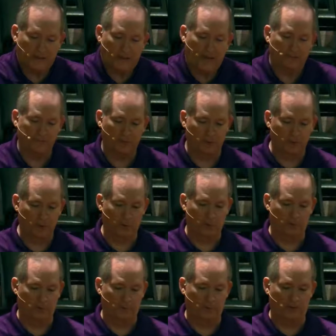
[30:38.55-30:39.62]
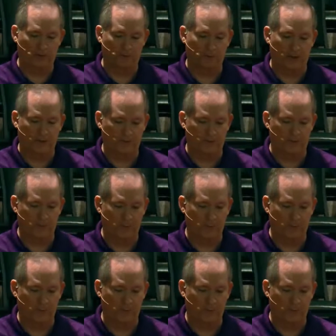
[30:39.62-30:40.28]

after the Lord's resurrection.